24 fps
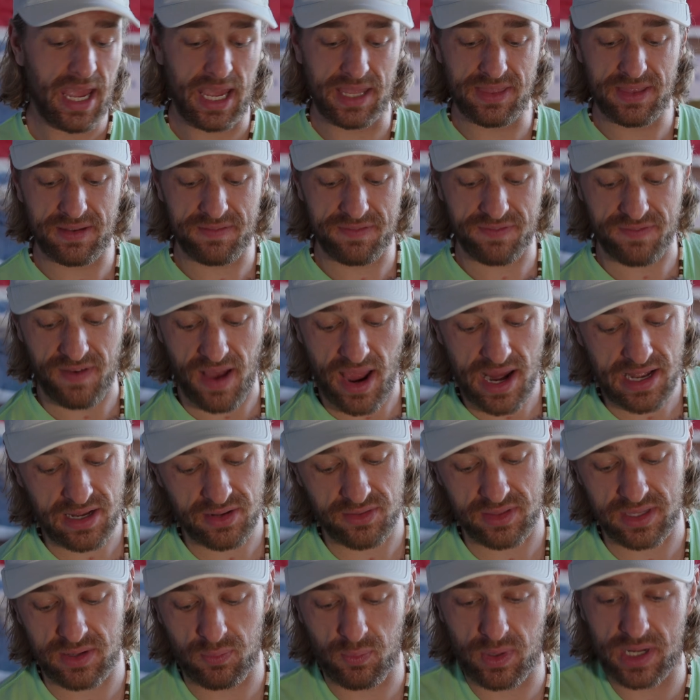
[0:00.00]
And then
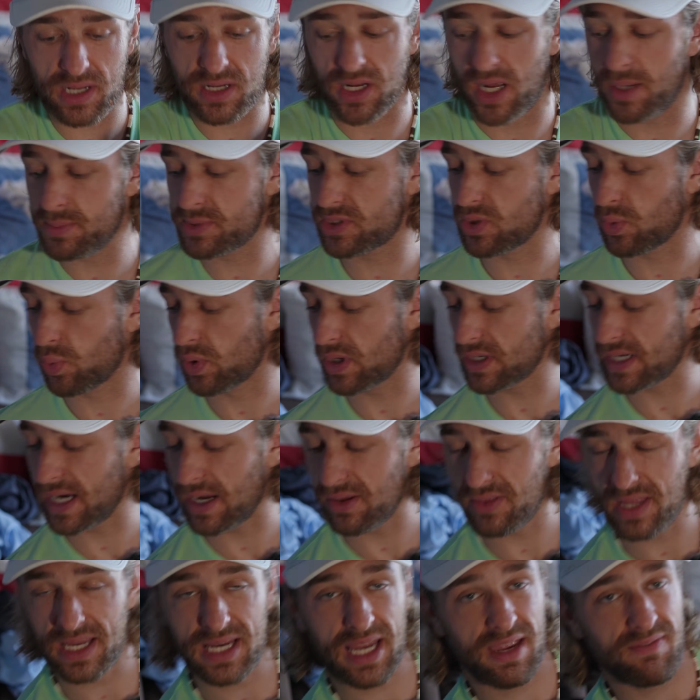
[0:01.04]
finally, when it comes to
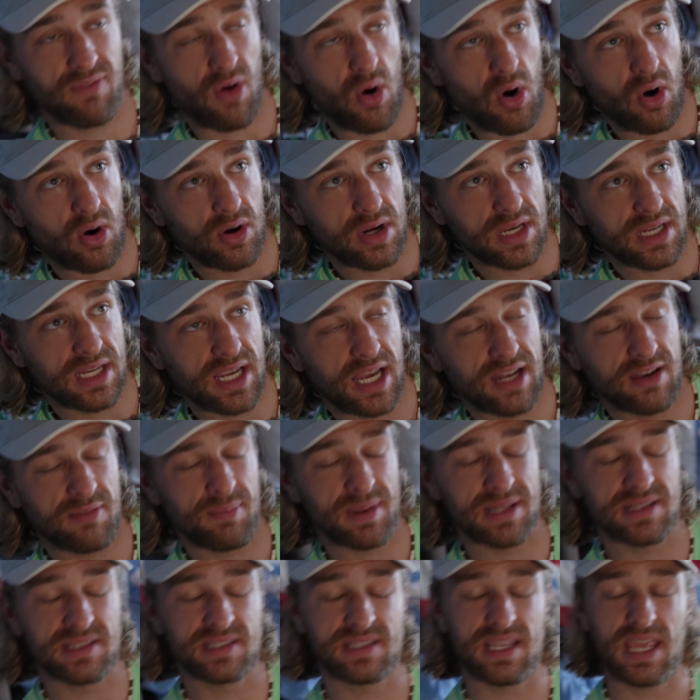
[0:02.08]
workout, like I've already kind
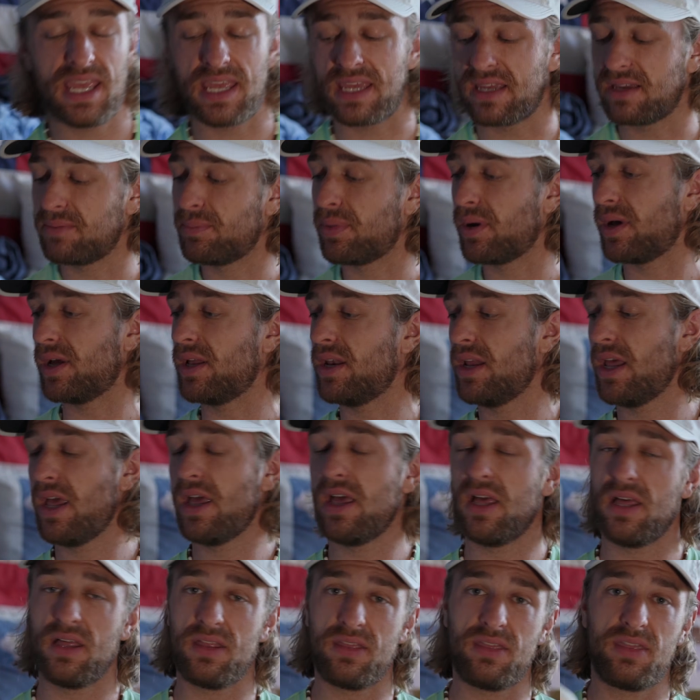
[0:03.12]
of been saying, but
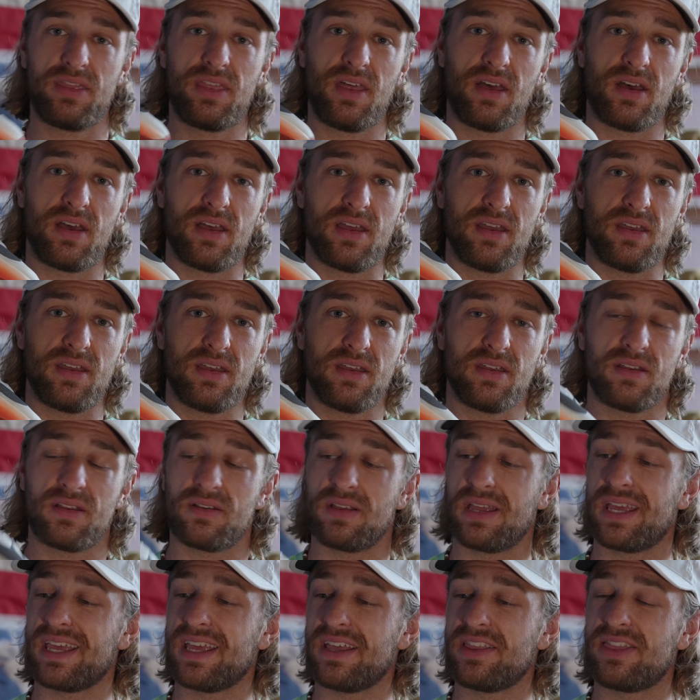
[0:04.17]
the
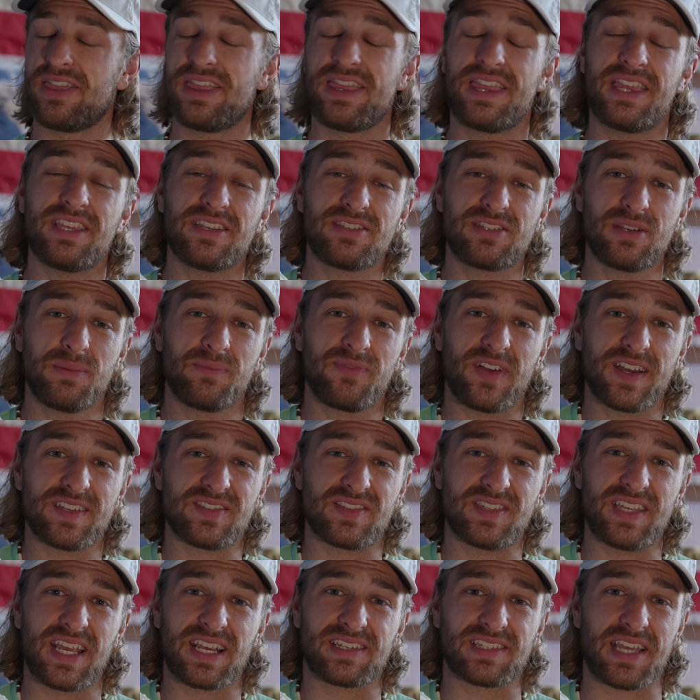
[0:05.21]
Zoom Fly
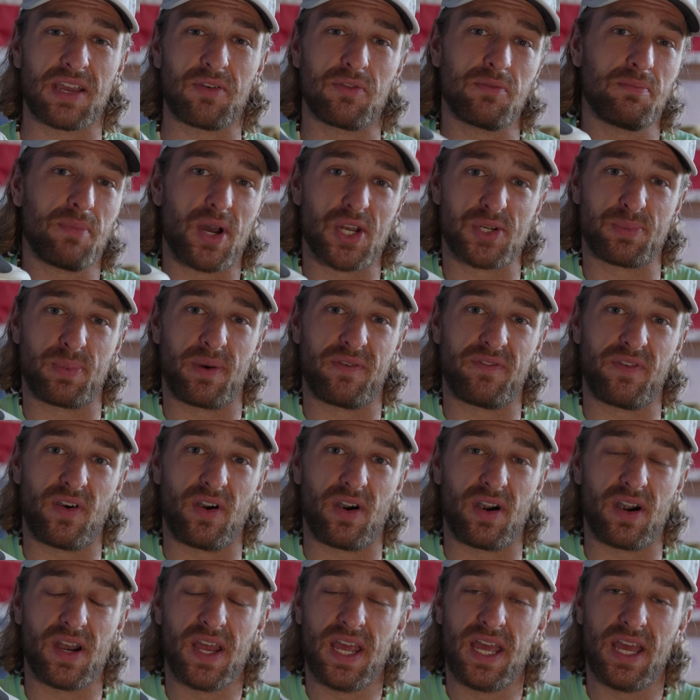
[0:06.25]
6 I would much
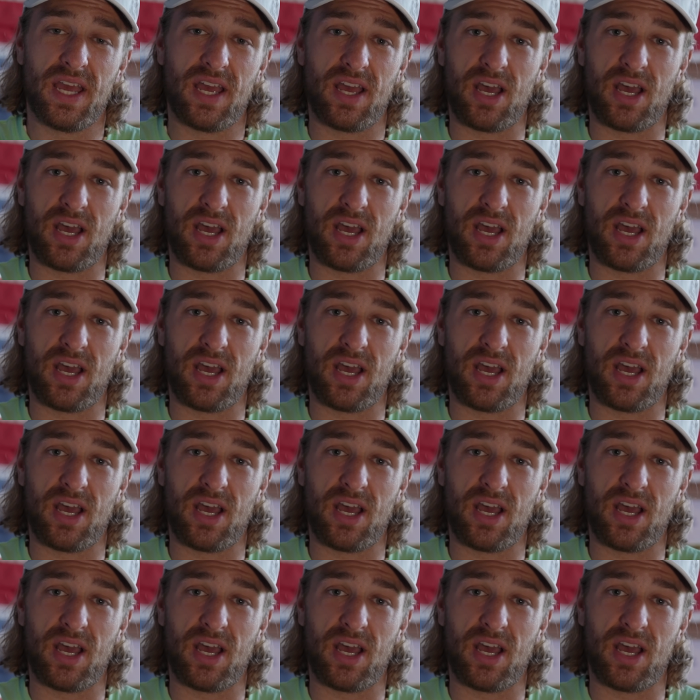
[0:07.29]
prefer.